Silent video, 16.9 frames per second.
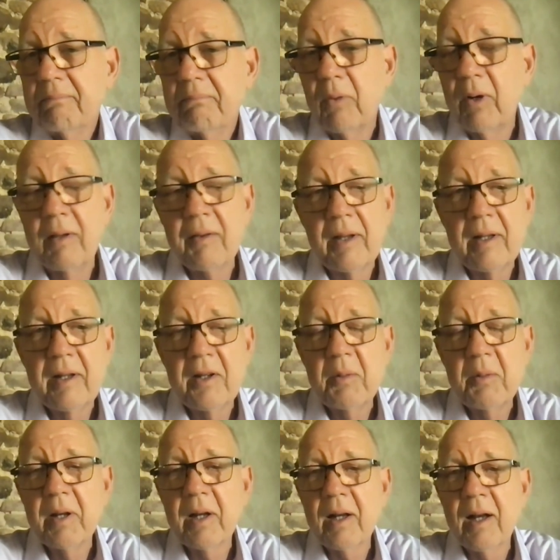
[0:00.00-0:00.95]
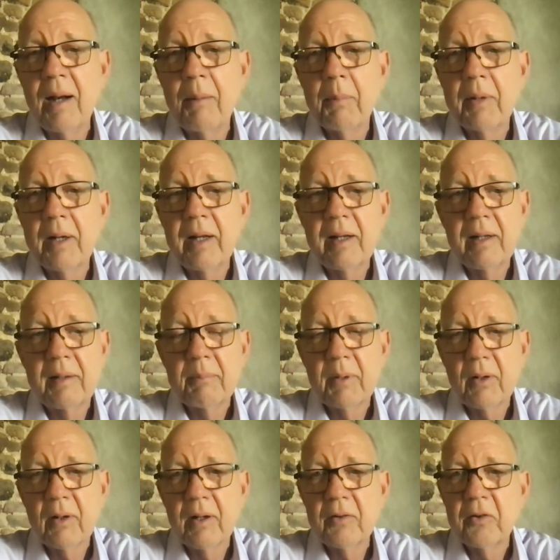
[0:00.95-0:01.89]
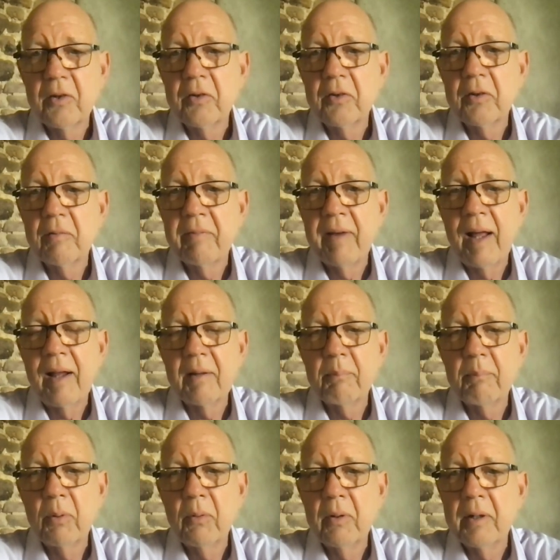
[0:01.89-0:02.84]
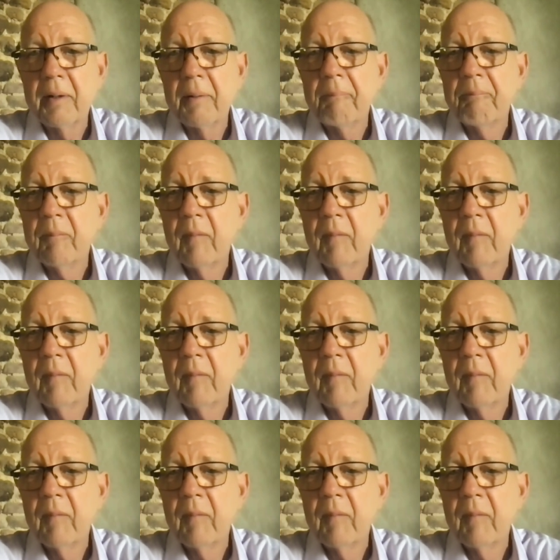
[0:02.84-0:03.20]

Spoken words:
well, they need to be accommodated because it's a valid point.